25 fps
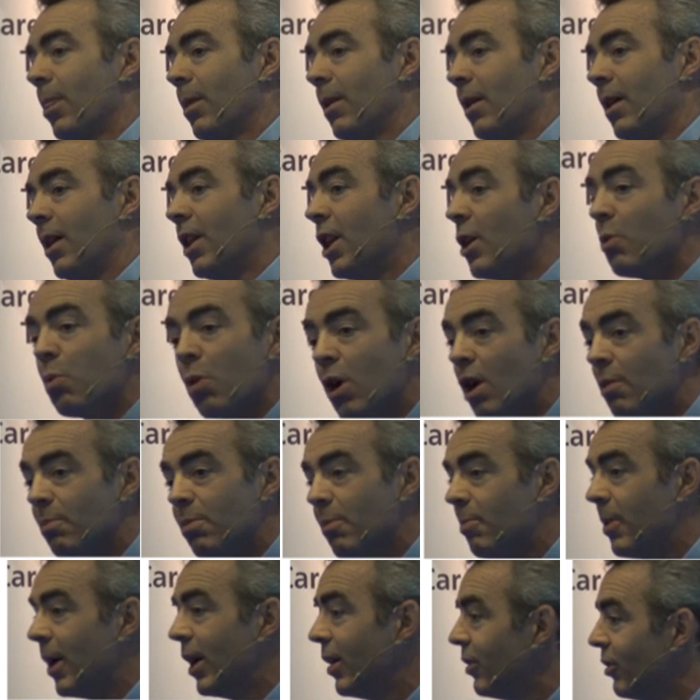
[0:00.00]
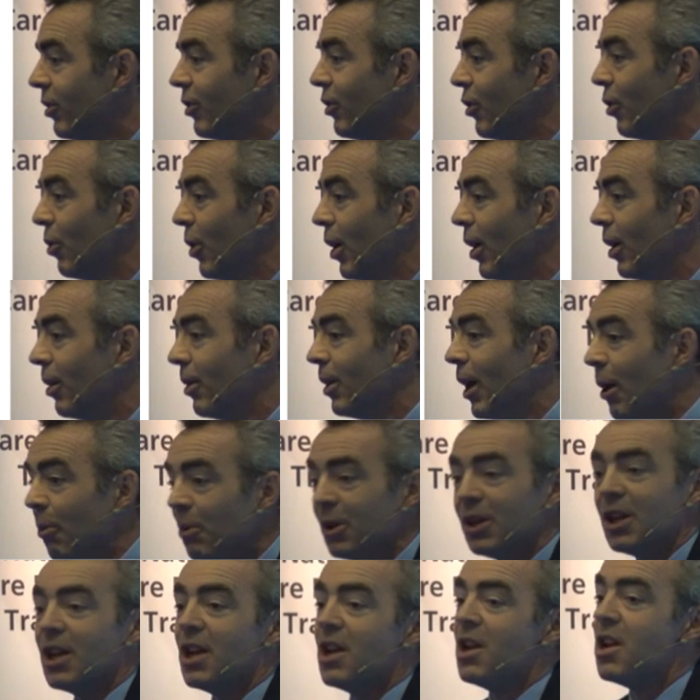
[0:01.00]
and they weren't prepared to do it. Now,
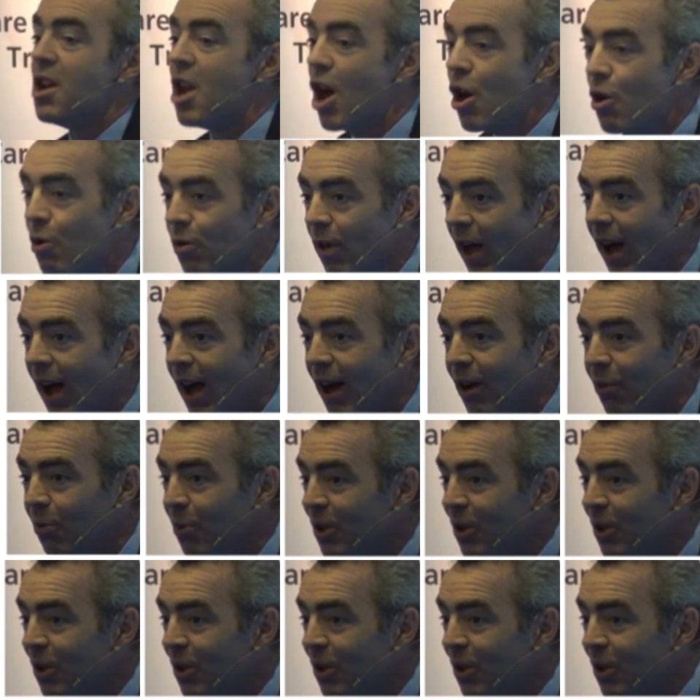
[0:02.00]
we didn't know that,